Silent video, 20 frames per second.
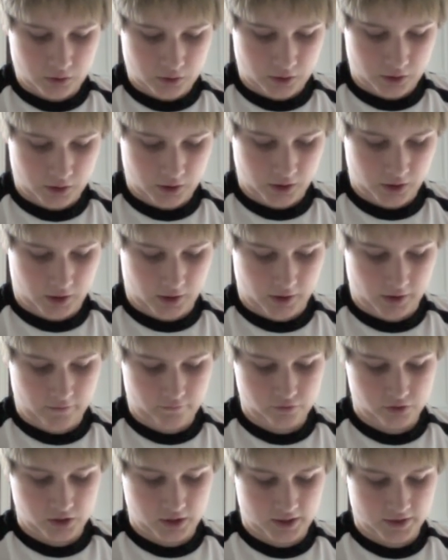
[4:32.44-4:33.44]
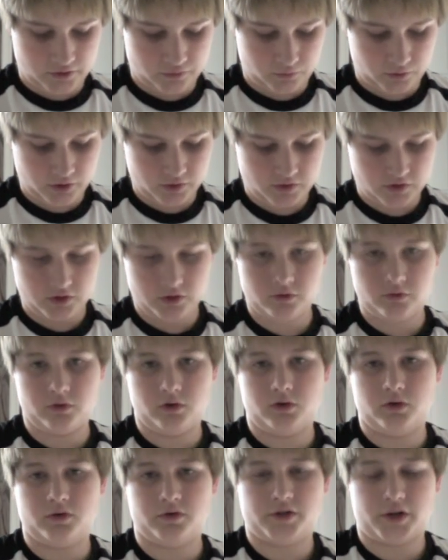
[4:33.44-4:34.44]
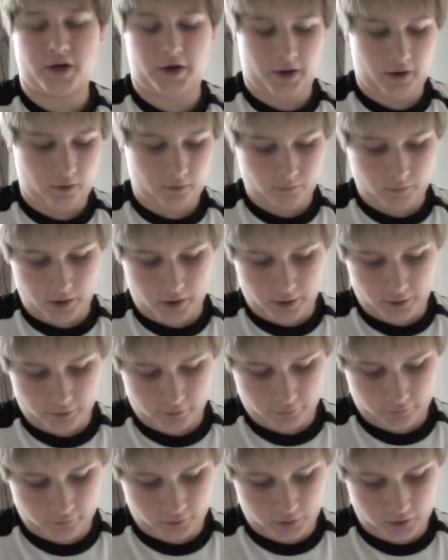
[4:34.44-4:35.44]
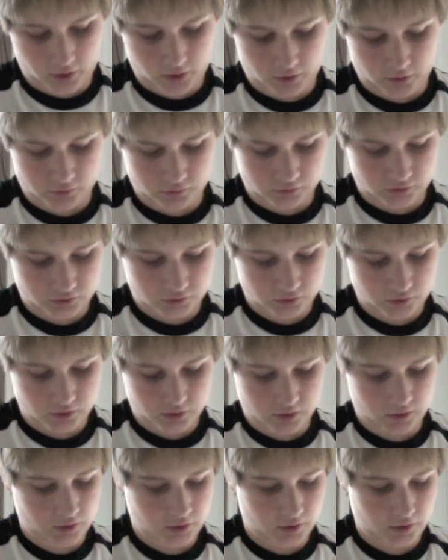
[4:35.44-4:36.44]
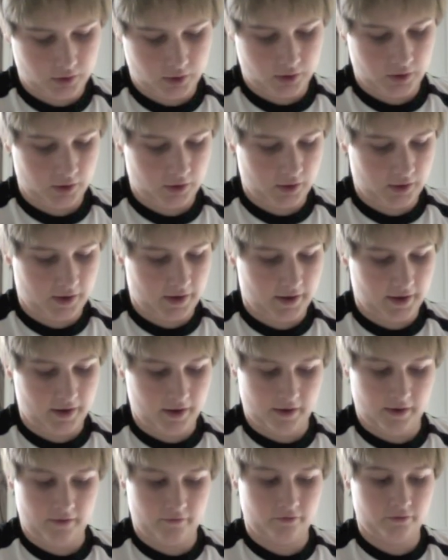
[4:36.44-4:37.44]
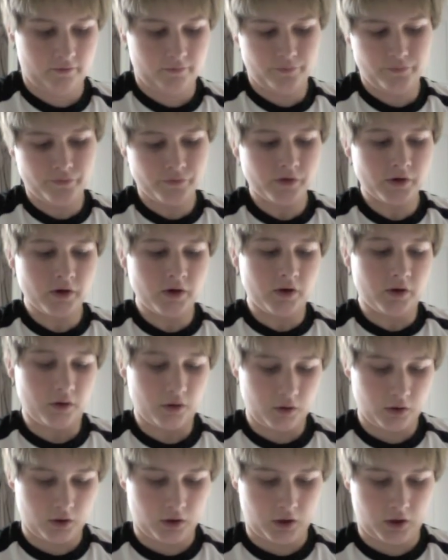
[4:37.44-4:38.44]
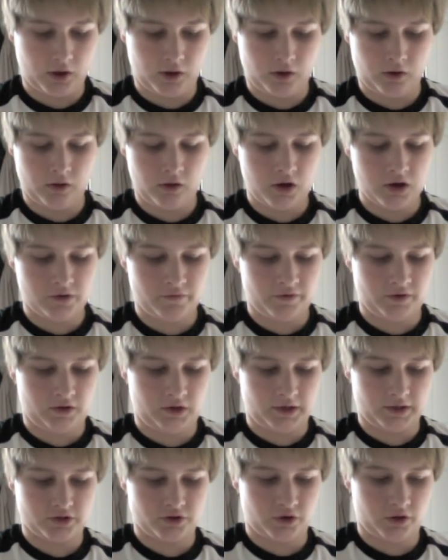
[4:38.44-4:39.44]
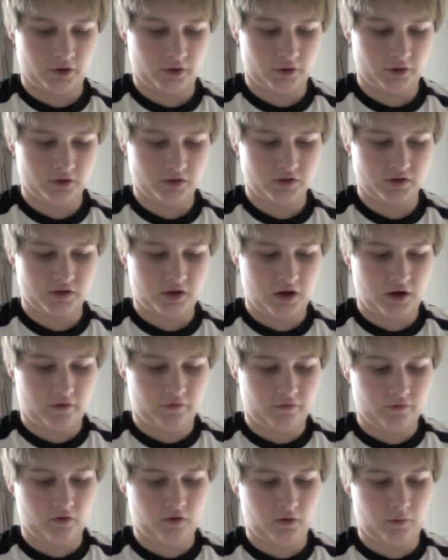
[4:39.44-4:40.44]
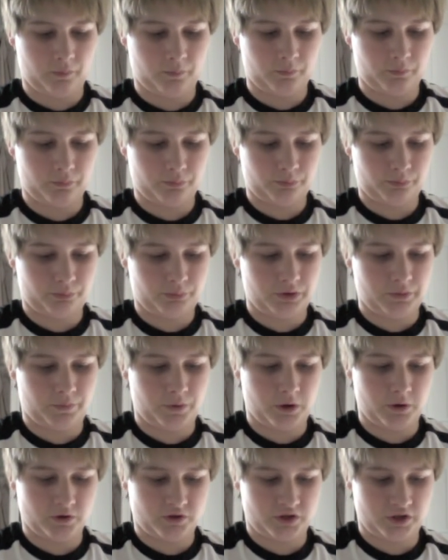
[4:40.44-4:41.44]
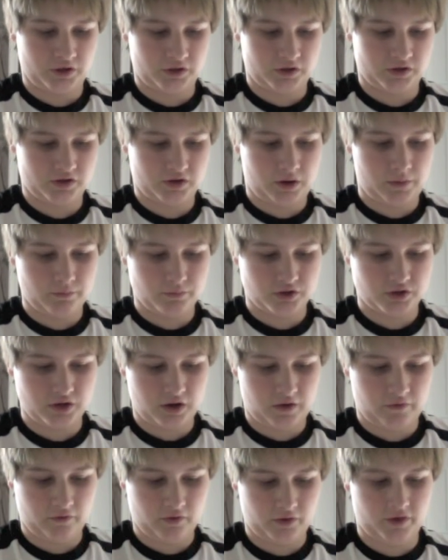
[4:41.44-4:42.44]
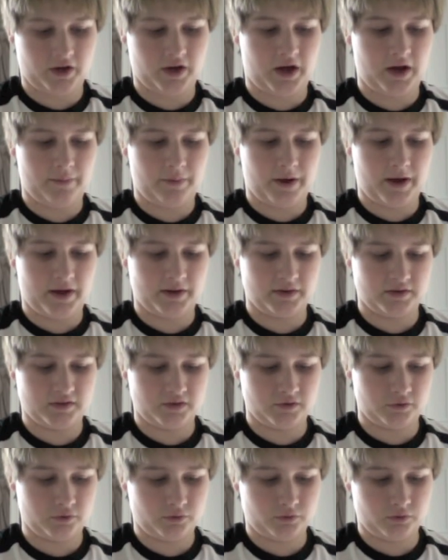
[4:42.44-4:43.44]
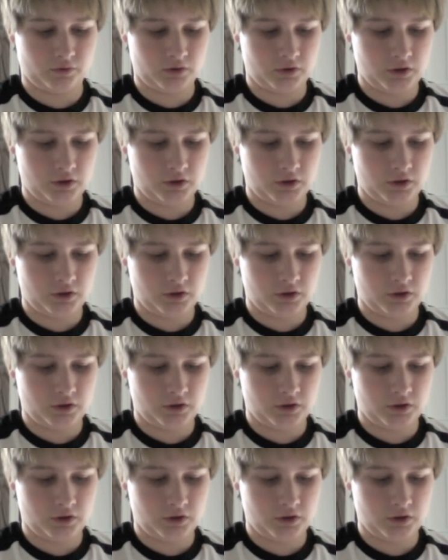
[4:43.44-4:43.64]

if you guys want to, you can check out my other videos. I have a lot of electronic stuff. I'll be posting some stuff on the iPad soon.